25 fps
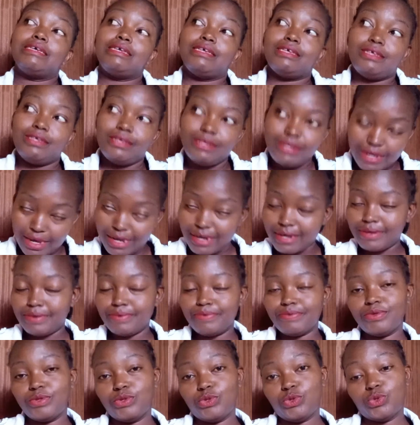yeah.
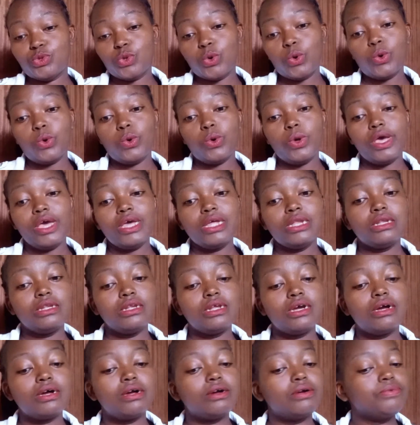So, and
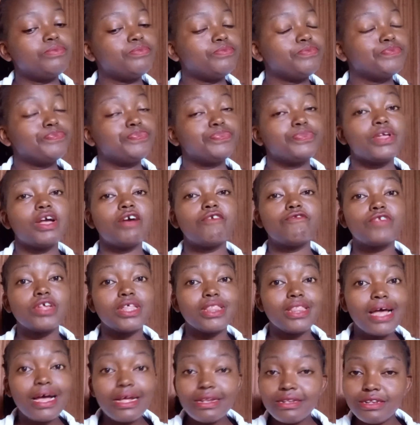after
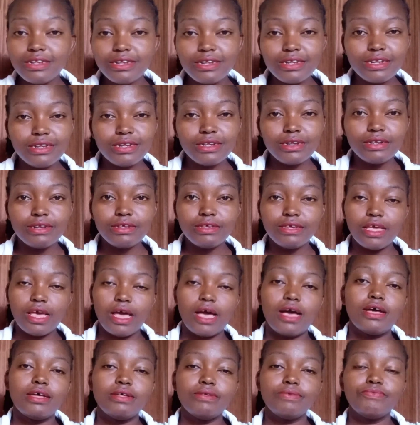that,
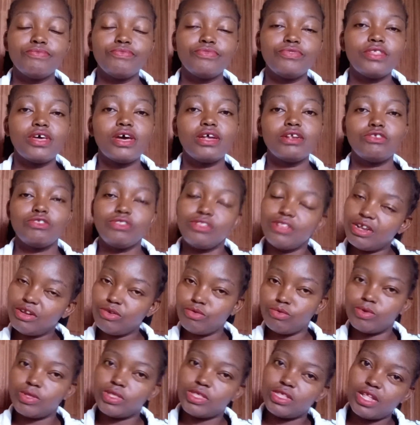yeah, that
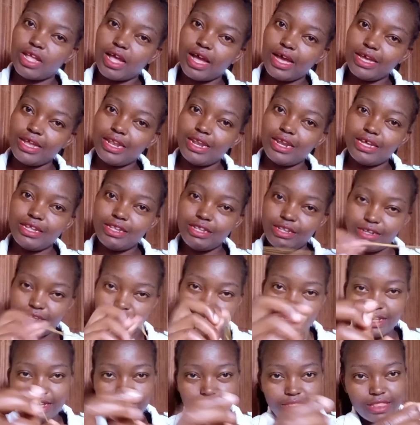was the highlight.
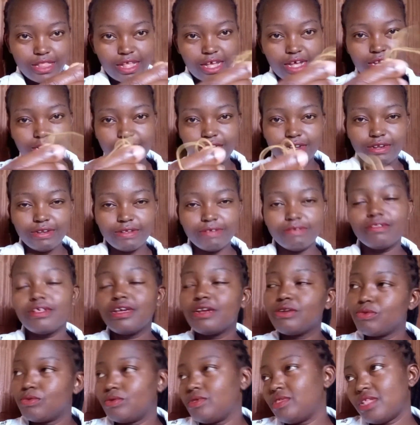Yeah,
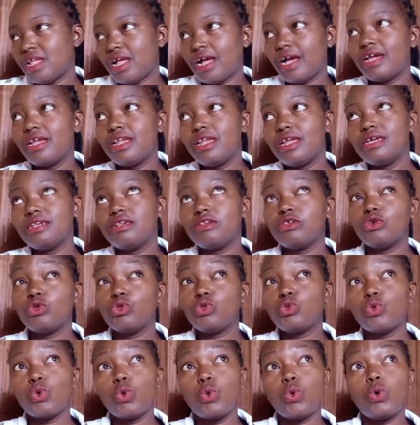that was the highlight.
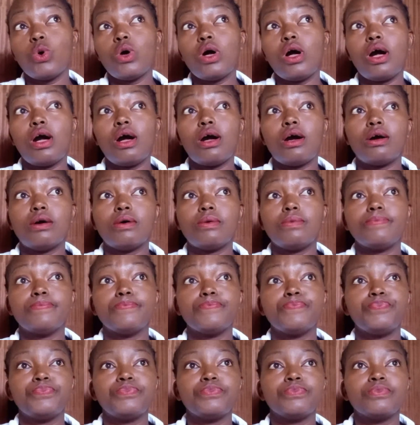So
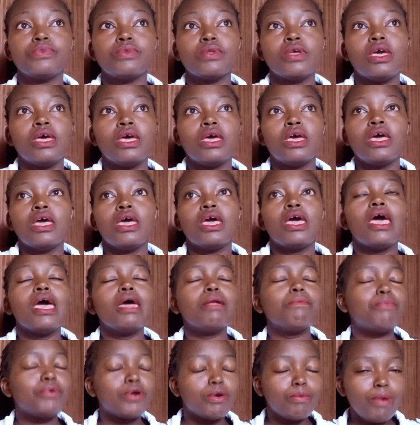
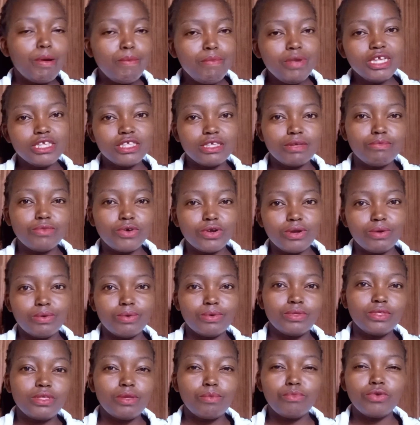and probably
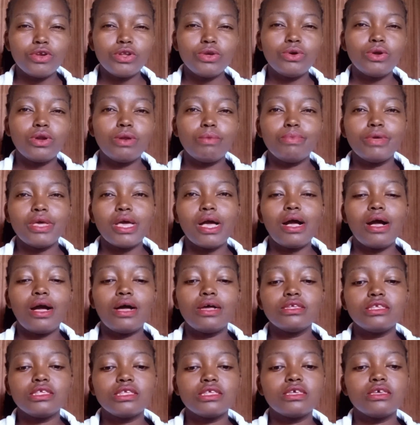somebody gonna be
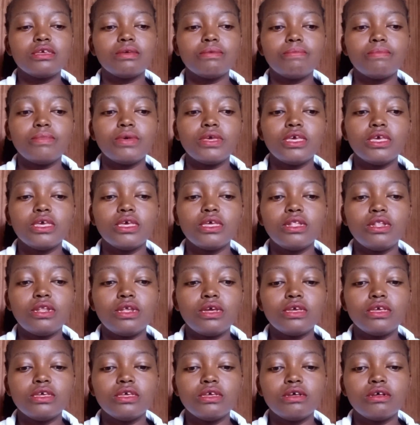asking me,
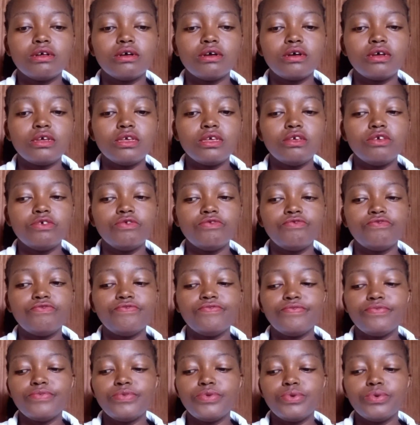like, if
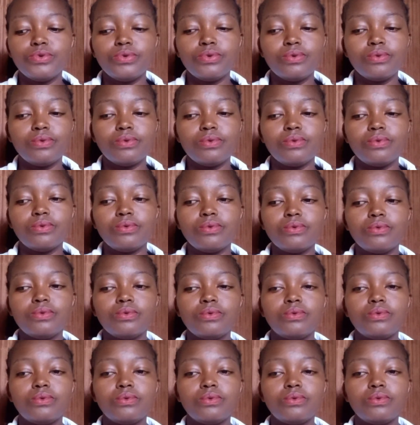you